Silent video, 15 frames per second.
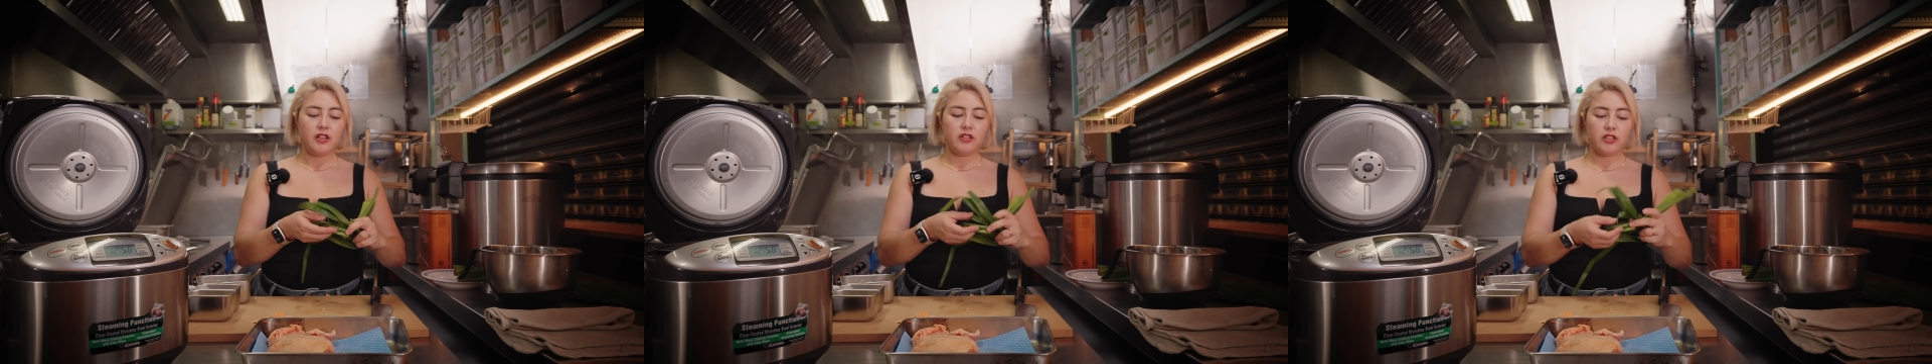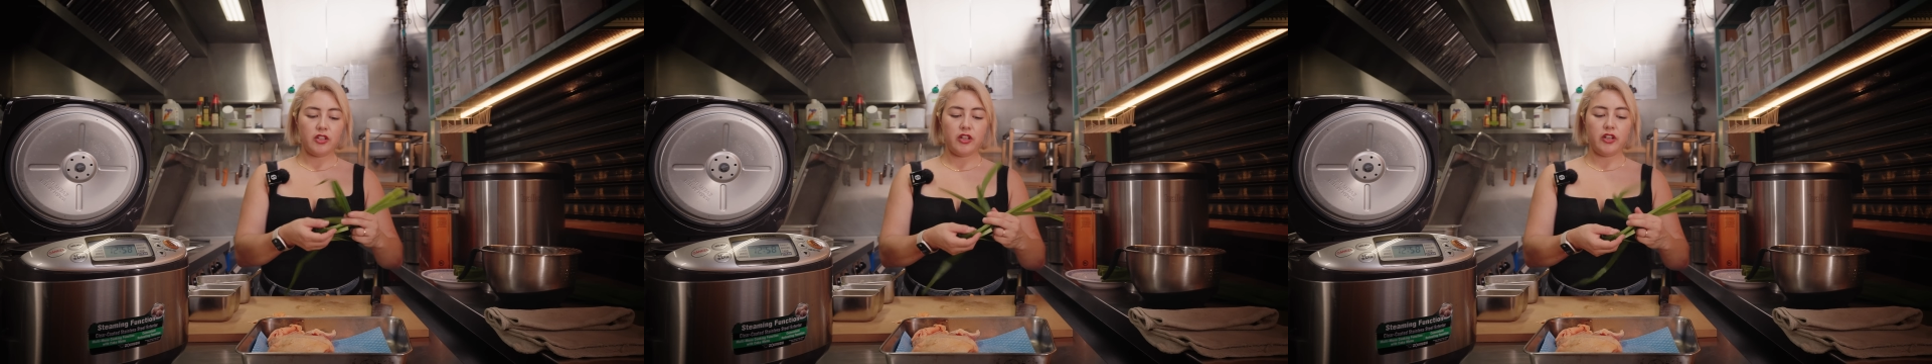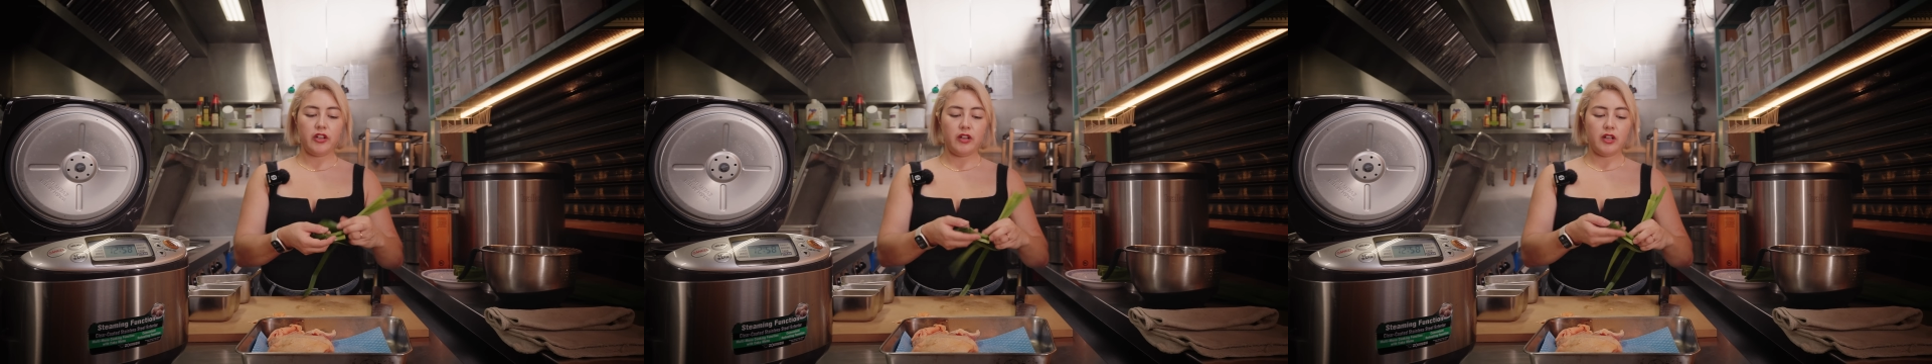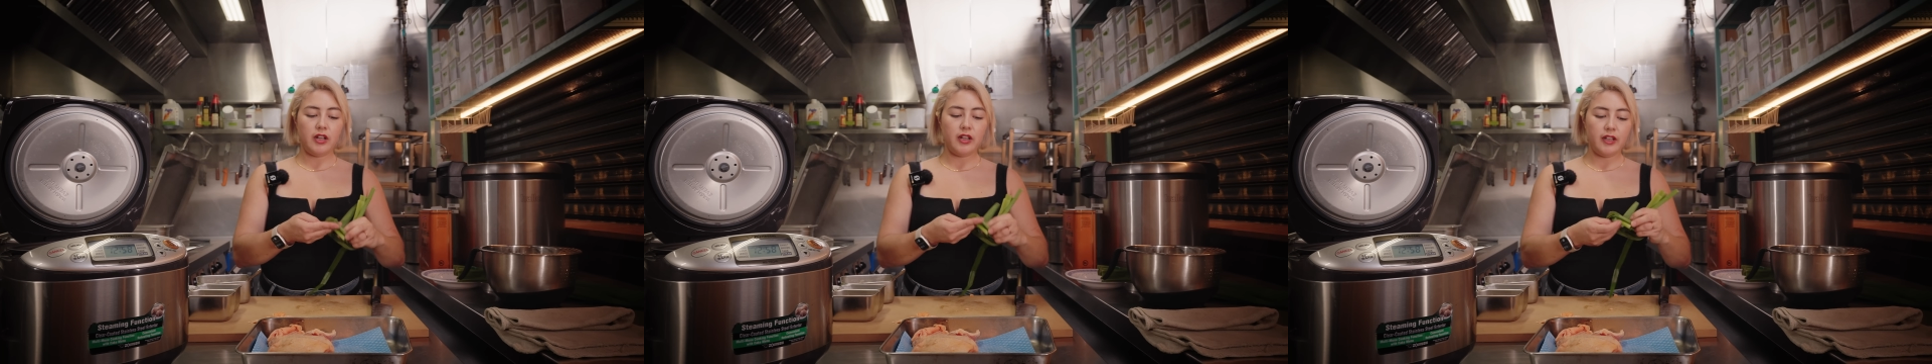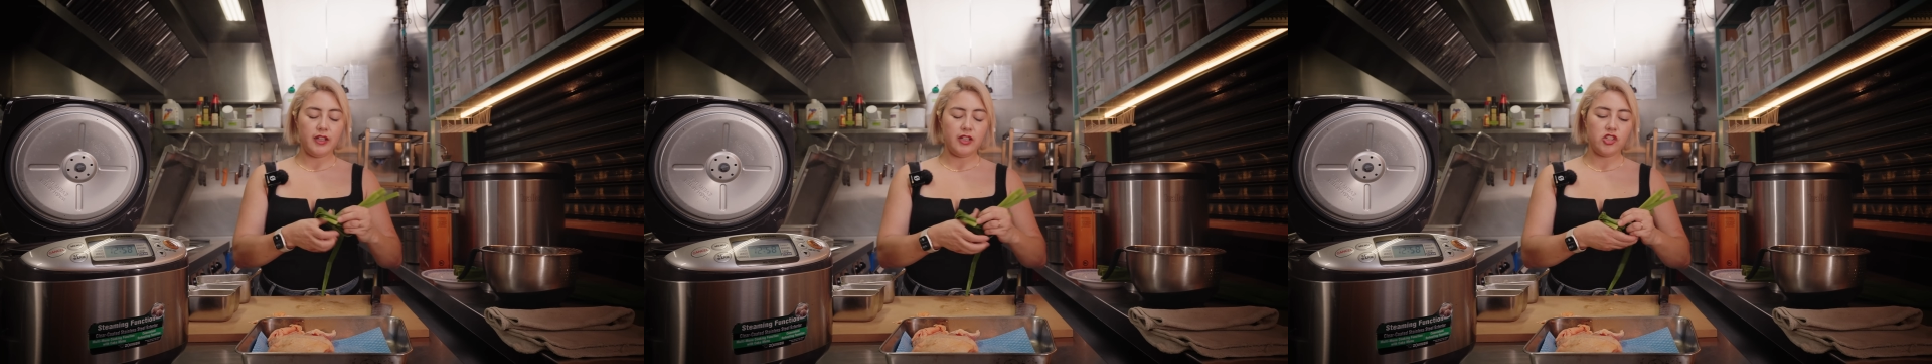to a
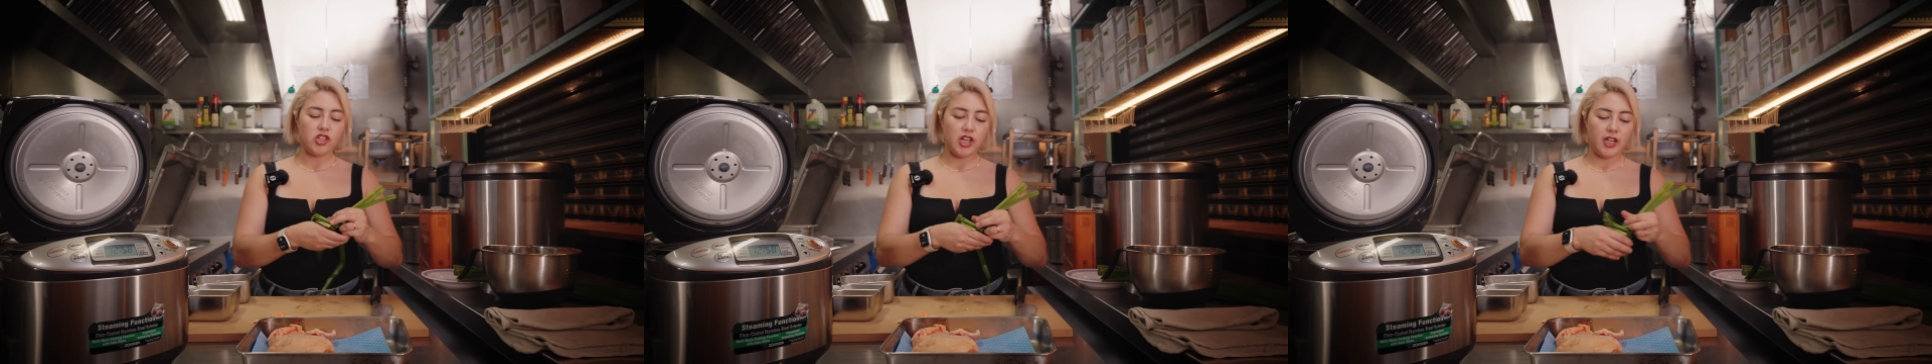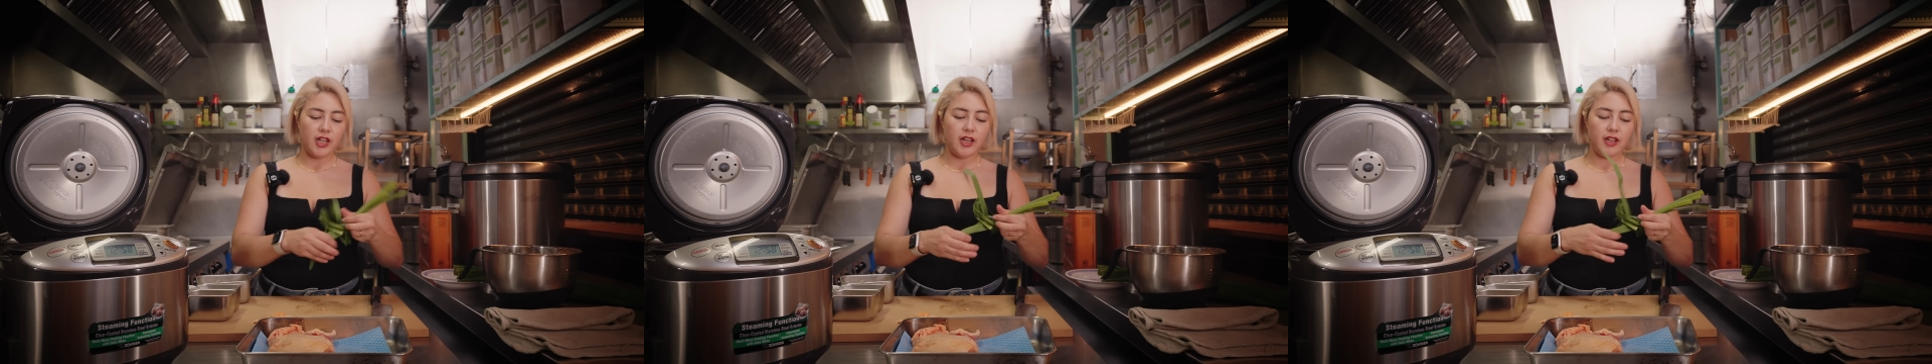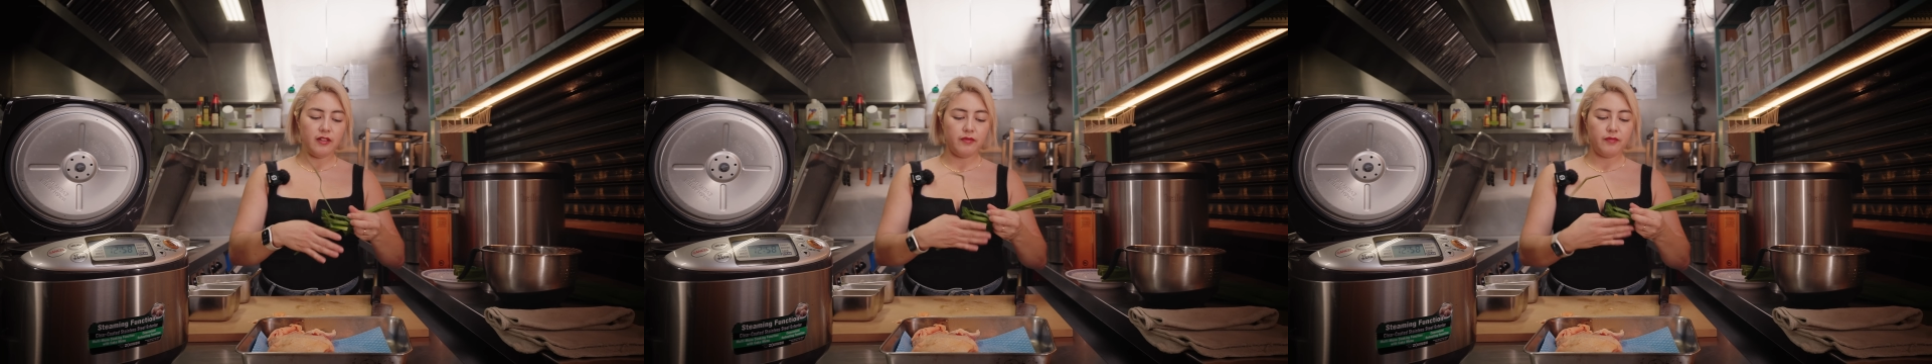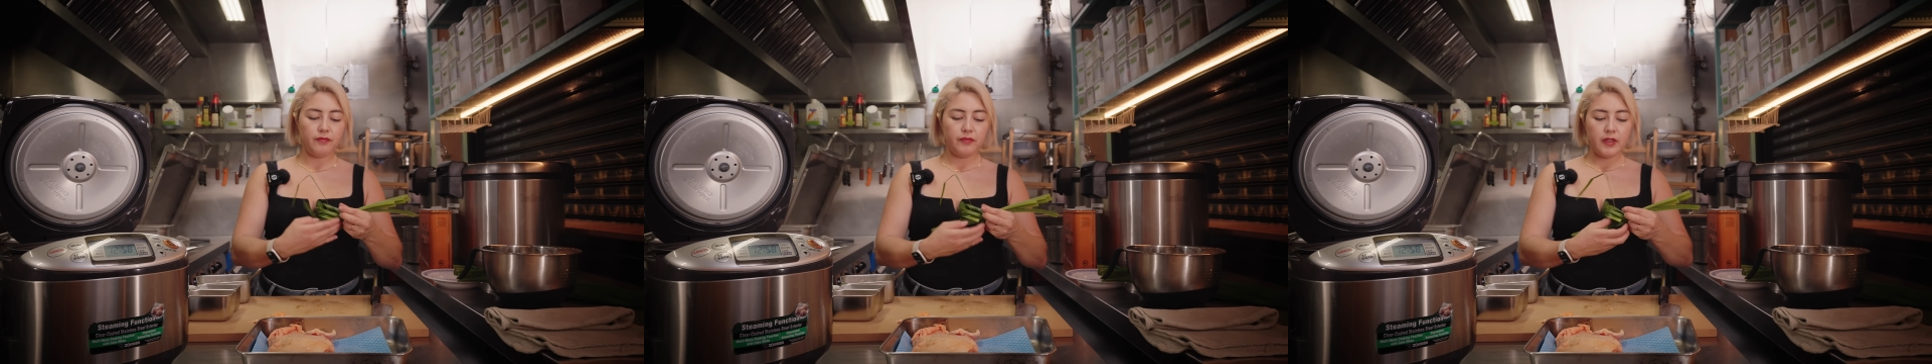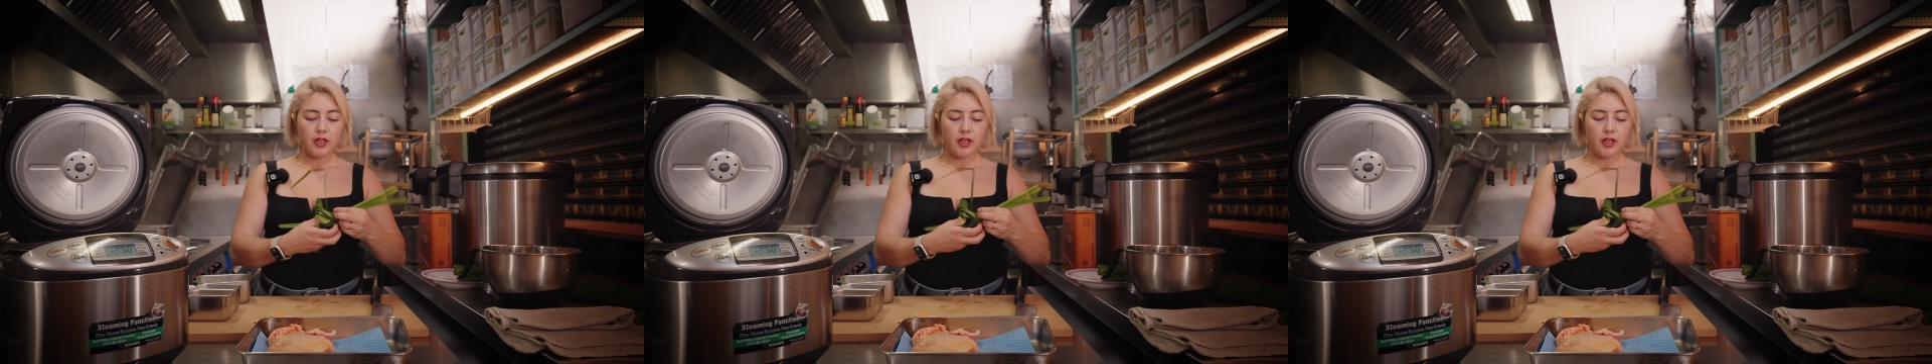Hainanese chicken.